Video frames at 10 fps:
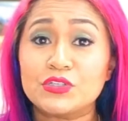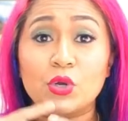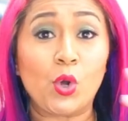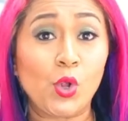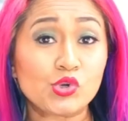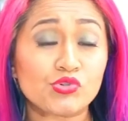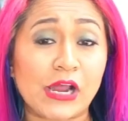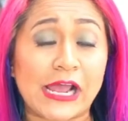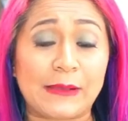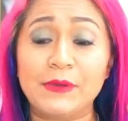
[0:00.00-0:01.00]
a whole
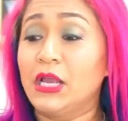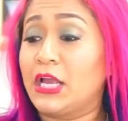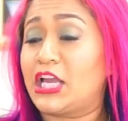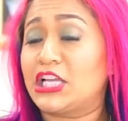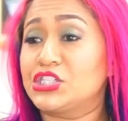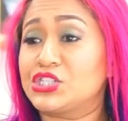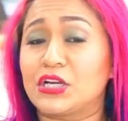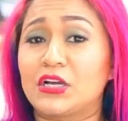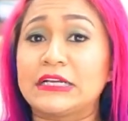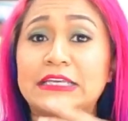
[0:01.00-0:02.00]
crab. And
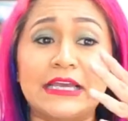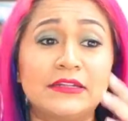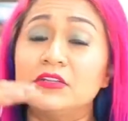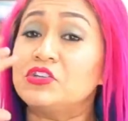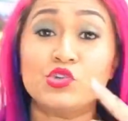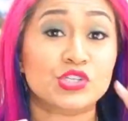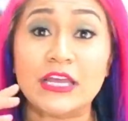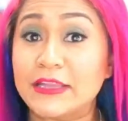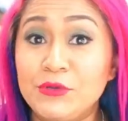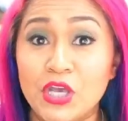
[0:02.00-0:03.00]
again, you start
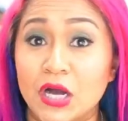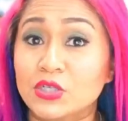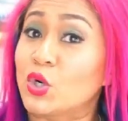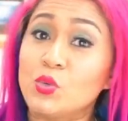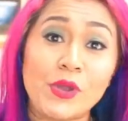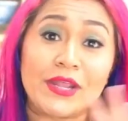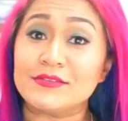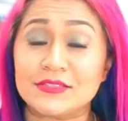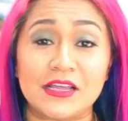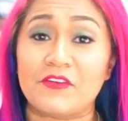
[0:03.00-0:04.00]
them young. Don't wait
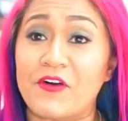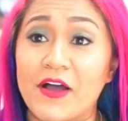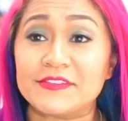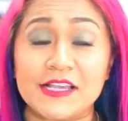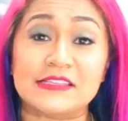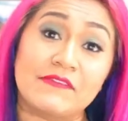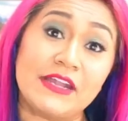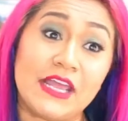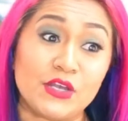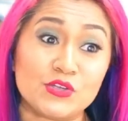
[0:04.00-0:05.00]
until they're 5, 6, 7, 8
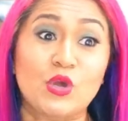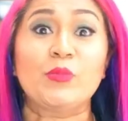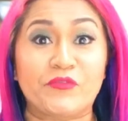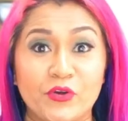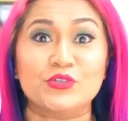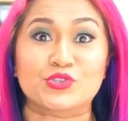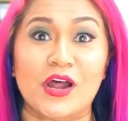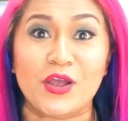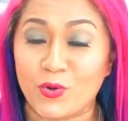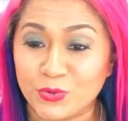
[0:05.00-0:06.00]
years old before you try
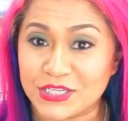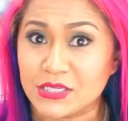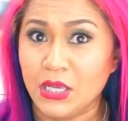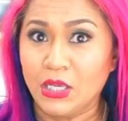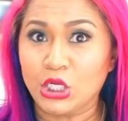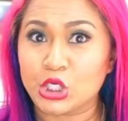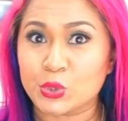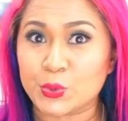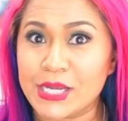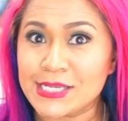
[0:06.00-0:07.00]
out all this
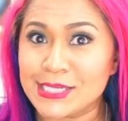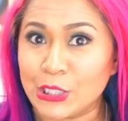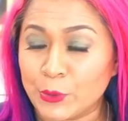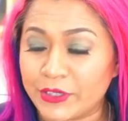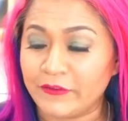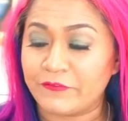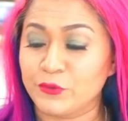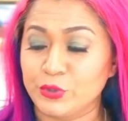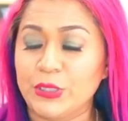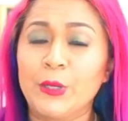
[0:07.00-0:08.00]
crazy looking
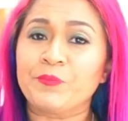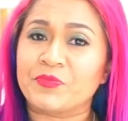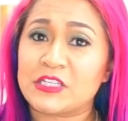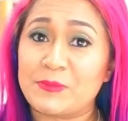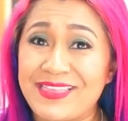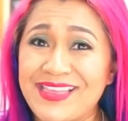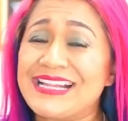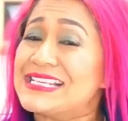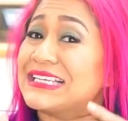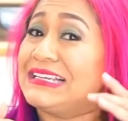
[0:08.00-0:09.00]
food, because by then
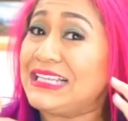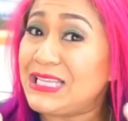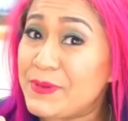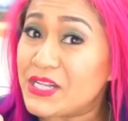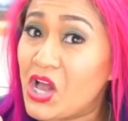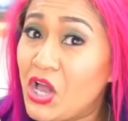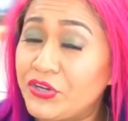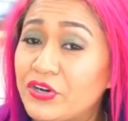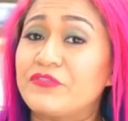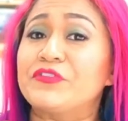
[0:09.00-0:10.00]
it's a little bit
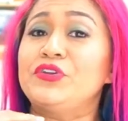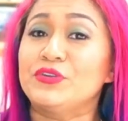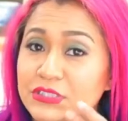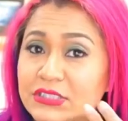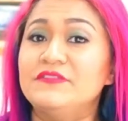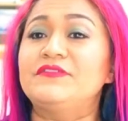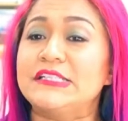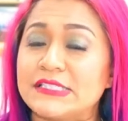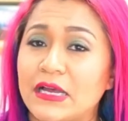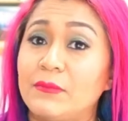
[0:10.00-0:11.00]
harder for you to convince
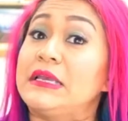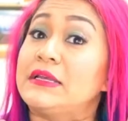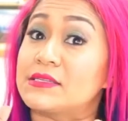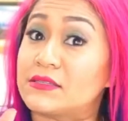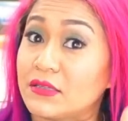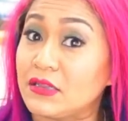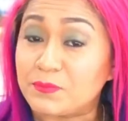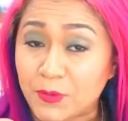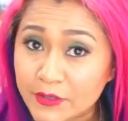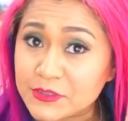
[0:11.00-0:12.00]
them it's still
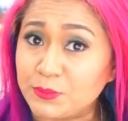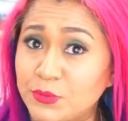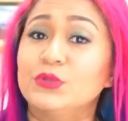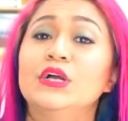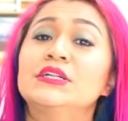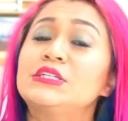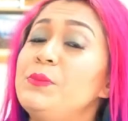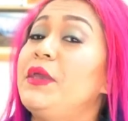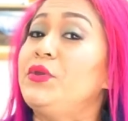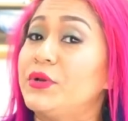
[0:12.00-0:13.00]
possible to
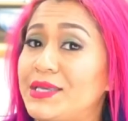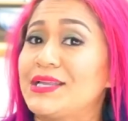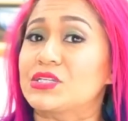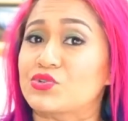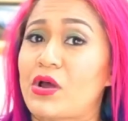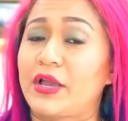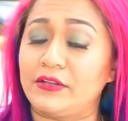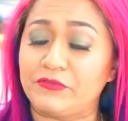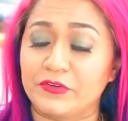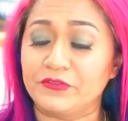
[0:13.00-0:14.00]
make your kids try
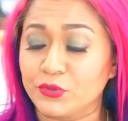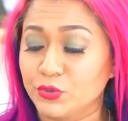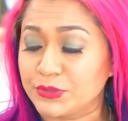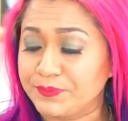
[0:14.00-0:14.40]
different food.